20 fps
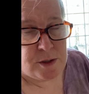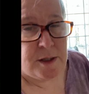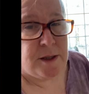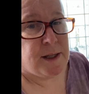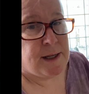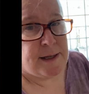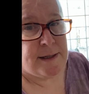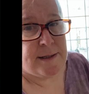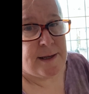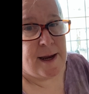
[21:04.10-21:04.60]
and
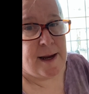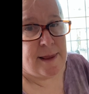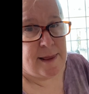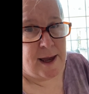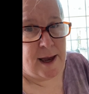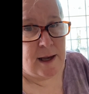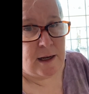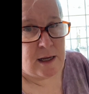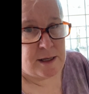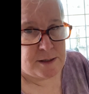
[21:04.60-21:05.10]
things like
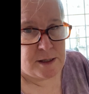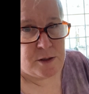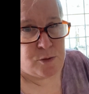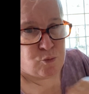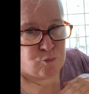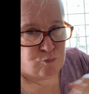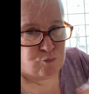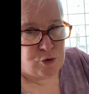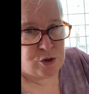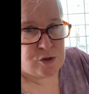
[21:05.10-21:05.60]
that, because it's
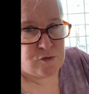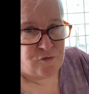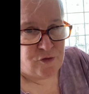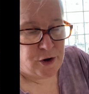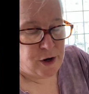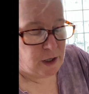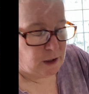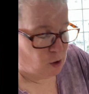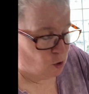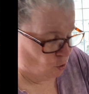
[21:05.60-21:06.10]
just
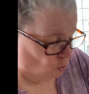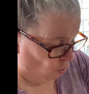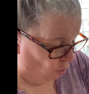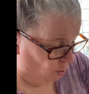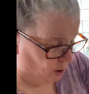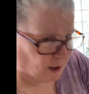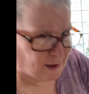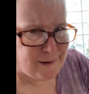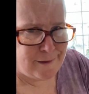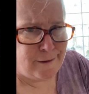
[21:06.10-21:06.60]
very low
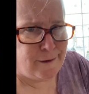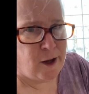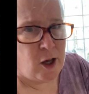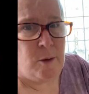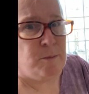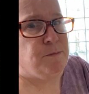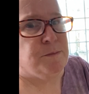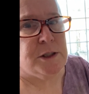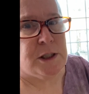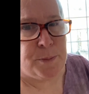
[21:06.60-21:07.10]
growing. It'll
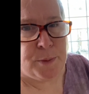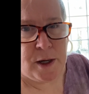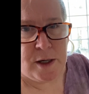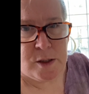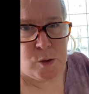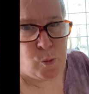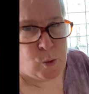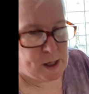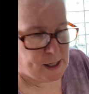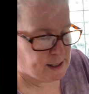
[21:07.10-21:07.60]
help
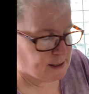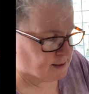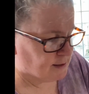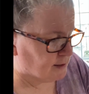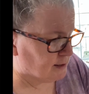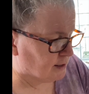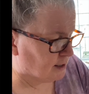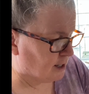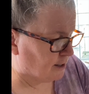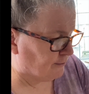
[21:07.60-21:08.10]
suppress weeds and
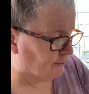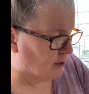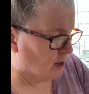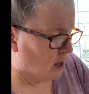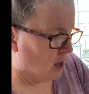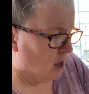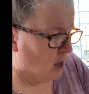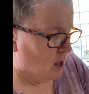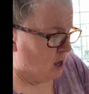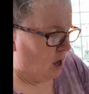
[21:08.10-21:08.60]
stuff.
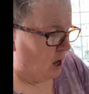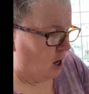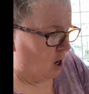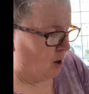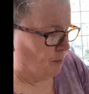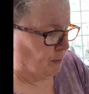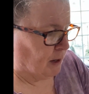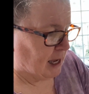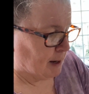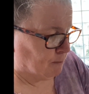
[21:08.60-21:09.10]

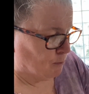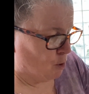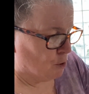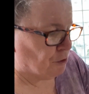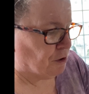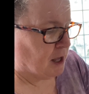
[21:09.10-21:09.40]
Both